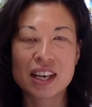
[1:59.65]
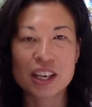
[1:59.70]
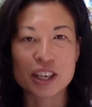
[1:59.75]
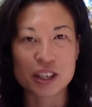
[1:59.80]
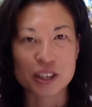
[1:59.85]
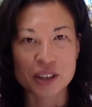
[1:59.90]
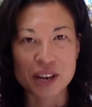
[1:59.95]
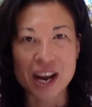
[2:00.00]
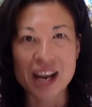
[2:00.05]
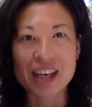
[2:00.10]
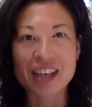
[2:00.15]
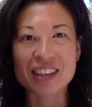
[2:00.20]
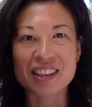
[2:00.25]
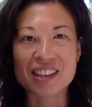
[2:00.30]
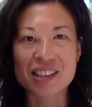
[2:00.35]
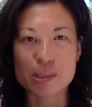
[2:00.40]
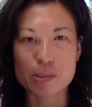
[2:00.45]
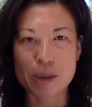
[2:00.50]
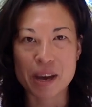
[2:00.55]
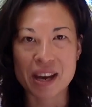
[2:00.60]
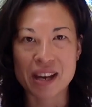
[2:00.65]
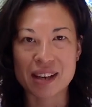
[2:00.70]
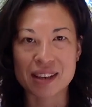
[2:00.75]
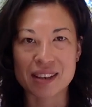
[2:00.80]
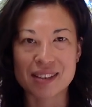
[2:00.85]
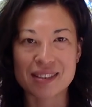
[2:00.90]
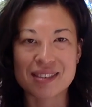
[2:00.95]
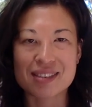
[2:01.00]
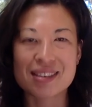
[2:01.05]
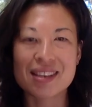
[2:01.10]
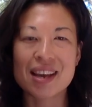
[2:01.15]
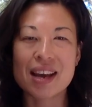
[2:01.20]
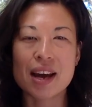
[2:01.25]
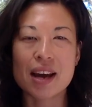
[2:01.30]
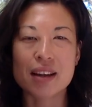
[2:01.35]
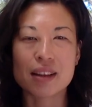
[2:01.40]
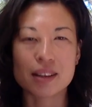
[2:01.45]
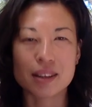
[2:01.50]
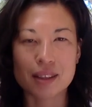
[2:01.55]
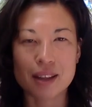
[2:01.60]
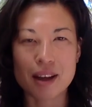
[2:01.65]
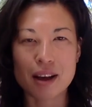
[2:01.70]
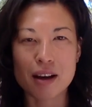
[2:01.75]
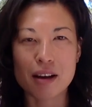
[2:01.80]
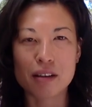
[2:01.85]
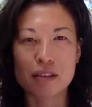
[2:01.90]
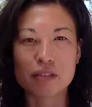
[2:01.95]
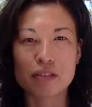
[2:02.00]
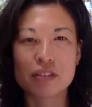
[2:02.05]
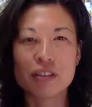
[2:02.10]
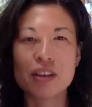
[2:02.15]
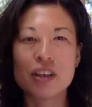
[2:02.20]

creating the space and the love